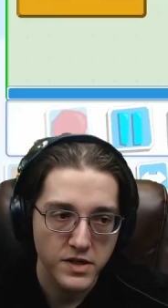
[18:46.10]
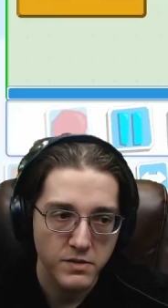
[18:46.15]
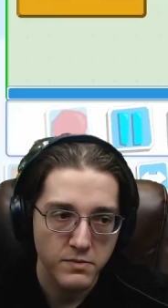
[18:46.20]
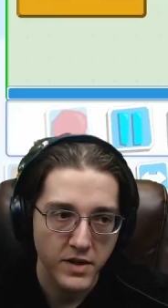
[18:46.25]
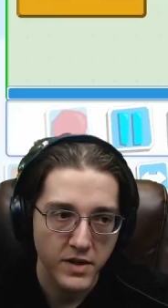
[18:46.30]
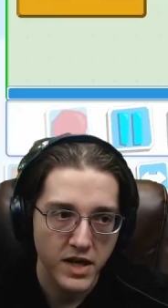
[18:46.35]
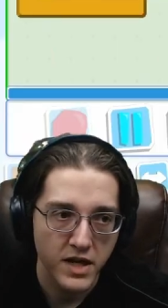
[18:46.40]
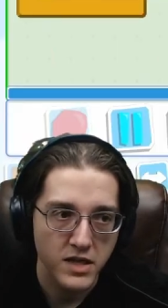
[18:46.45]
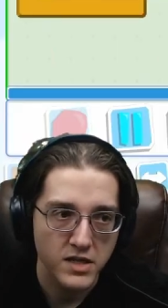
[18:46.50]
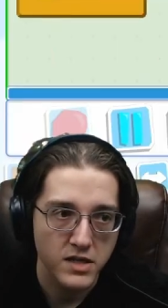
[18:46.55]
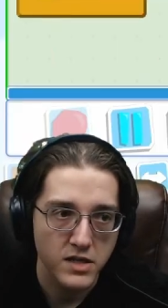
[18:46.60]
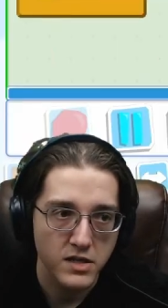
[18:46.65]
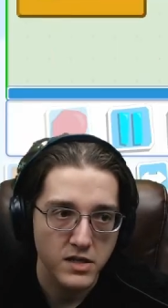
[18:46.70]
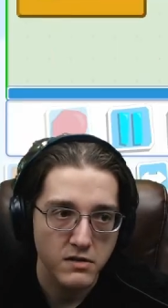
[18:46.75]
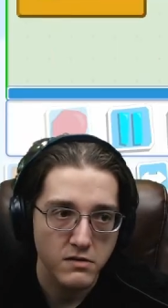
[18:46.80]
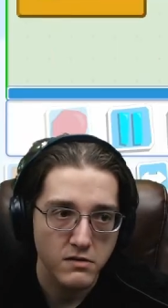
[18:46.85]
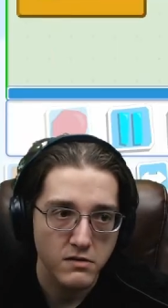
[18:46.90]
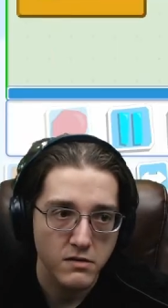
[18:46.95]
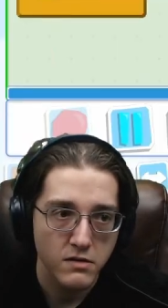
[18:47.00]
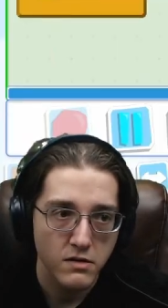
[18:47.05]
Spades.
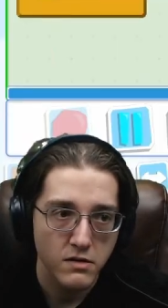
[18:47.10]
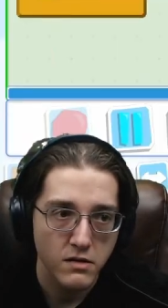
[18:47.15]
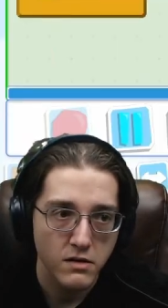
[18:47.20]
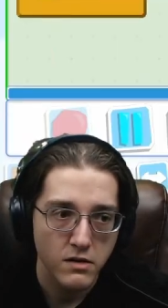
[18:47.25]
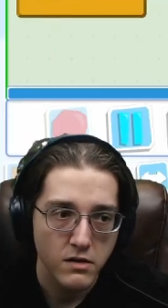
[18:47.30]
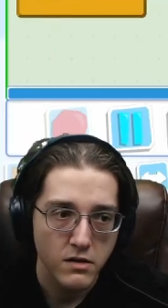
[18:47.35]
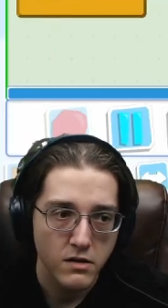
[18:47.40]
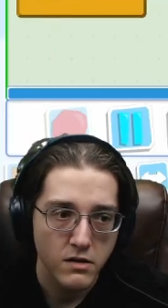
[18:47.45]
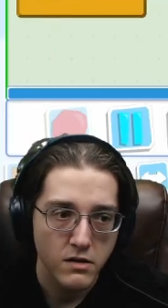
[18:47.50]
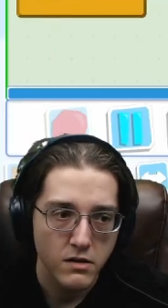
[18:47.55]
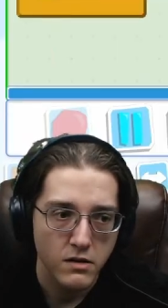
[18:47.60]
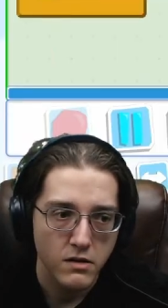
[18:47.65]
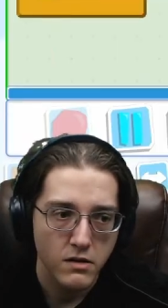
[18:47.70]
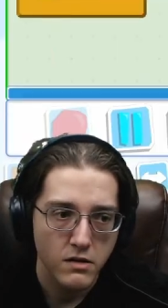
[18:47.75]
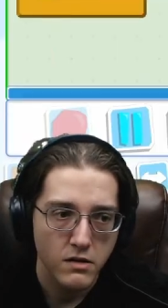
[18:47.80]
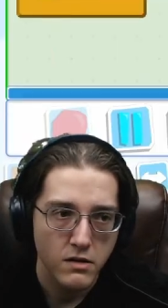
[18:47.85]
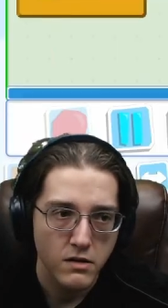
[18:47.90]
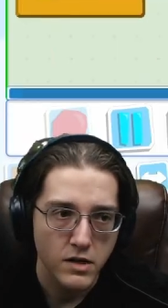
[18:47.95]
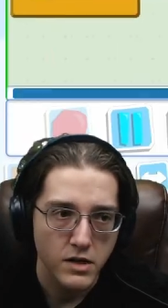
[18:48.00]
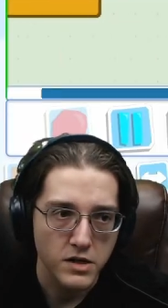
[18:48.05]

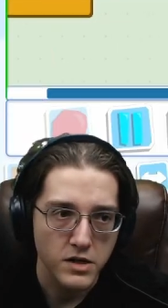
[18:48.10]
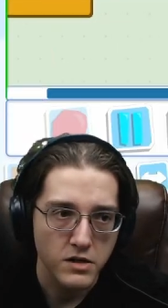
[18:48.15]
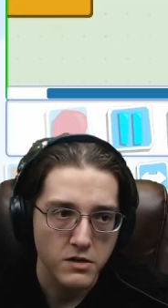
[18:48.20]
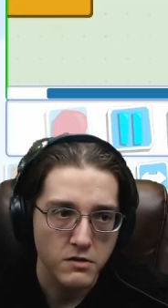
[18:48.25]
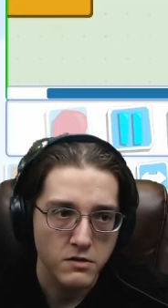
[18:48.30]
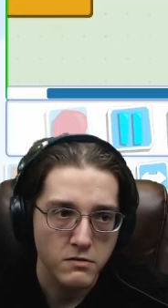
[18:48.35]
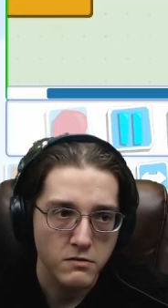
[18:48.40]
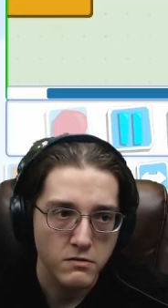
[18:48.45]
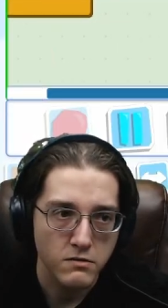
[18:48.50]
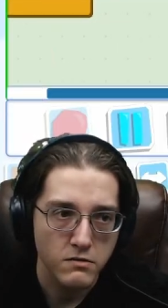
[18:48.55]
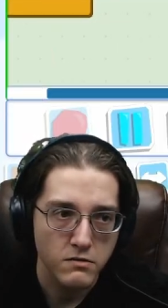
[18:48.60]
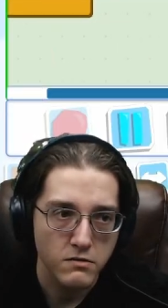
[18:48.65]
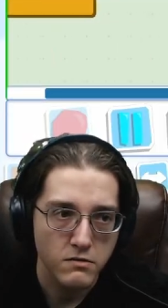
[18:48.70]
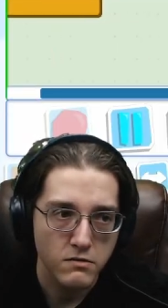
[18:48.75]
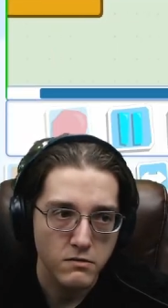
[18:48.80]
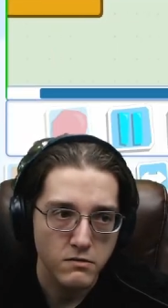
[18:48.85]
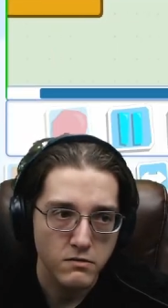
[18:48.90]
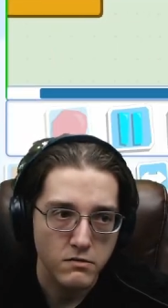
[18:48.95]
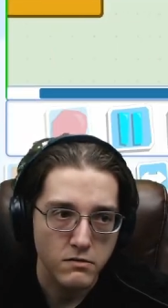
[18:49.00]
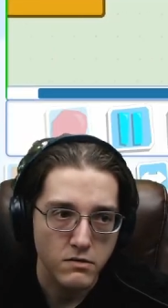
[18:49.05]
Until
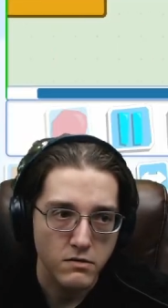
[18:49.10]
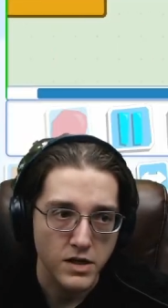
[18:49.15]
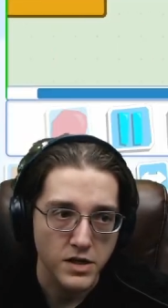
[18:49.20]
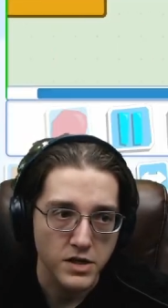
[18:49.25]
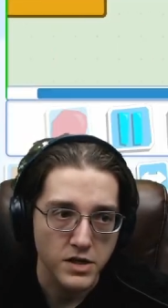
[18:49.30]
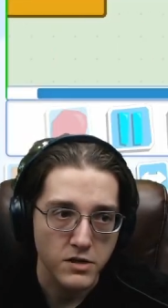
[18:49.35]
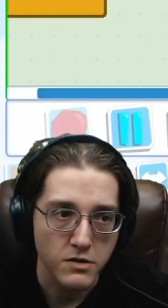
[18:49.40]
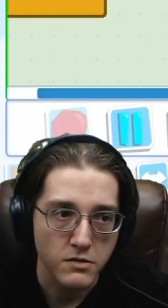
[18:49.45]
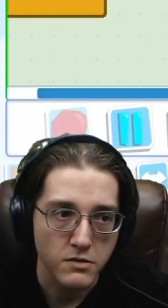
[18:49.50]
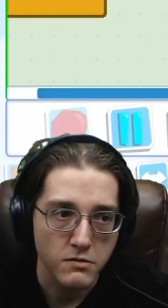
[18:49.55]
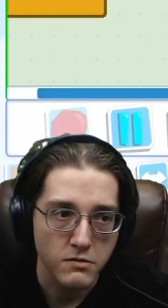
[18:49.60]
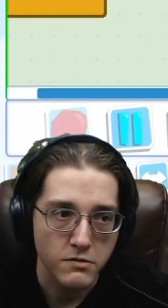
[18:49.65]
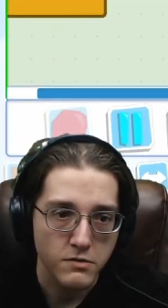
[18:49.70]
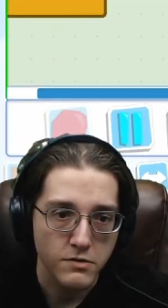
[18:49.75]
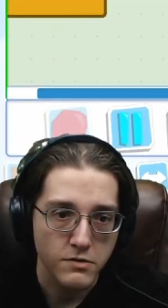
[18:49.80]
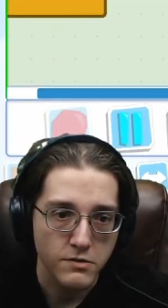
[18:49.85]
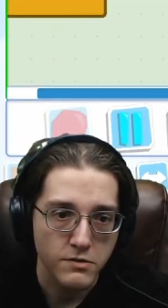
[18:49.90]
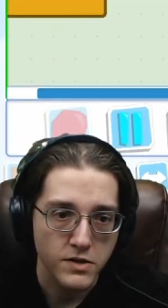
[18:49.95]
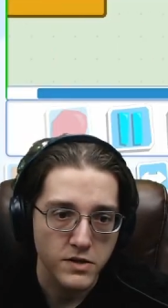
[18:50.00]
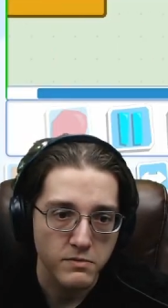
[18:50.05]
until
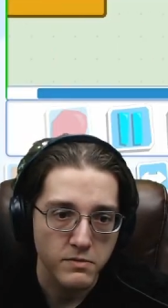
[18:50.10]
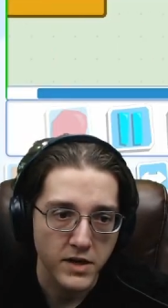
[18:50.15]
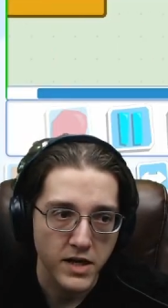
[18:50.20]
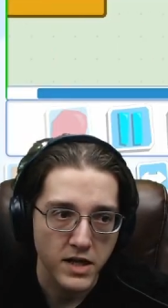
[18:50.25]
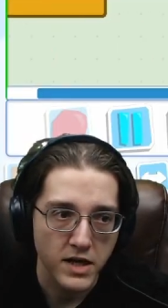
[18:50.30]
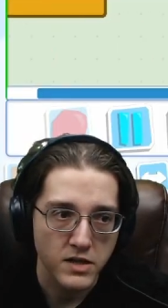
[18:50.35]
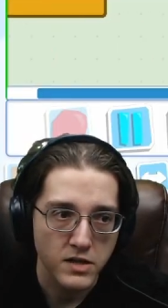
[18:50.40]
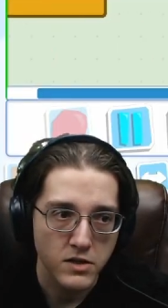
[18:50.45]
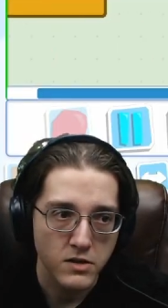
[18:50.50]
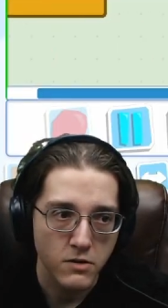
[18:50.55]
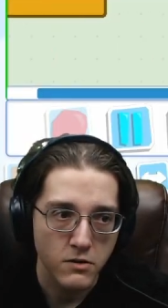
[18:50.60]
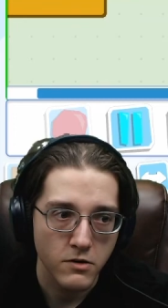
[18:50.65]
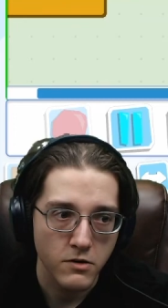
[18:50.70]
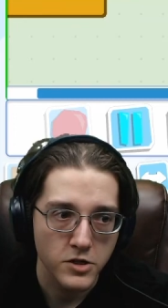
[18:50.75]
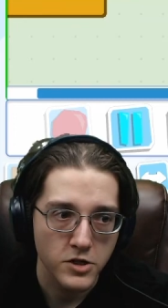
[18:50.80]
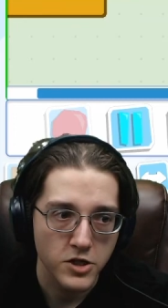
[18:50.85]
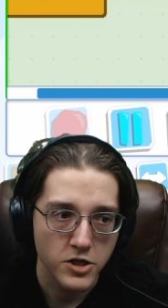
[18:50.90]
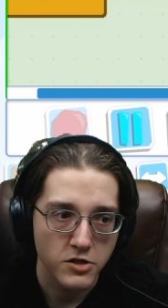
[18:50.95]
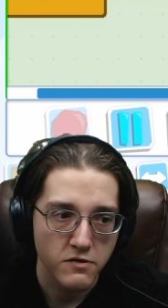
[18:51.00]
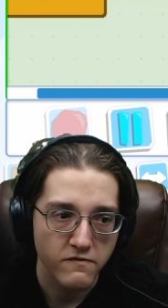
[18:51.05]
crude spade
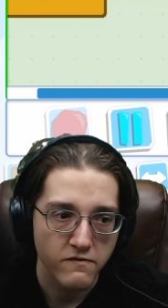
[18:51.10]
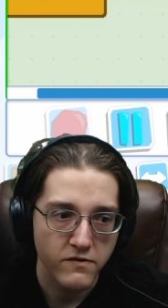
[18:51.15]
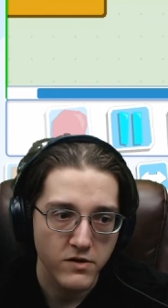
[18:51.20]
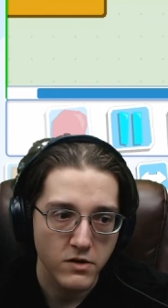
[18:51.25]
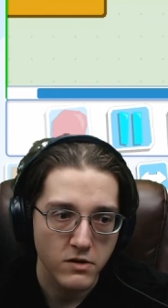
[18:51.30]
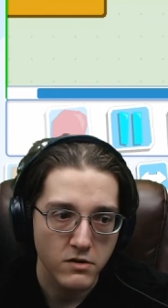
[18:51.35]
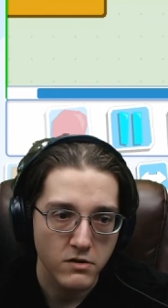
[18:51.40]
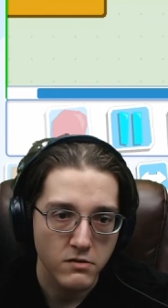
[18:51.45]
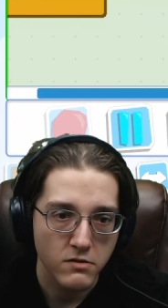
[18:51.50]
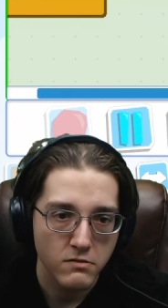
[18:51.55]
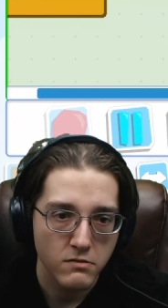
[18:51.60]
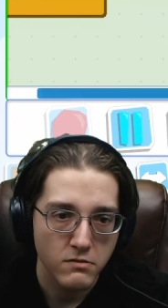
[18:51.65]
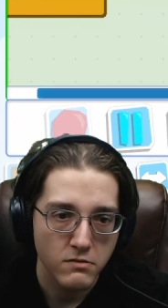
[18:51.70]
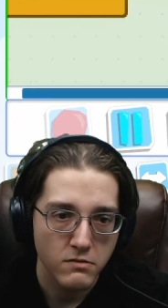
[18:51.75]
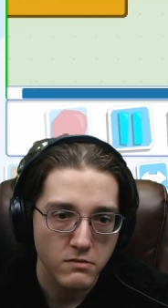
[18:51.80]
storage full.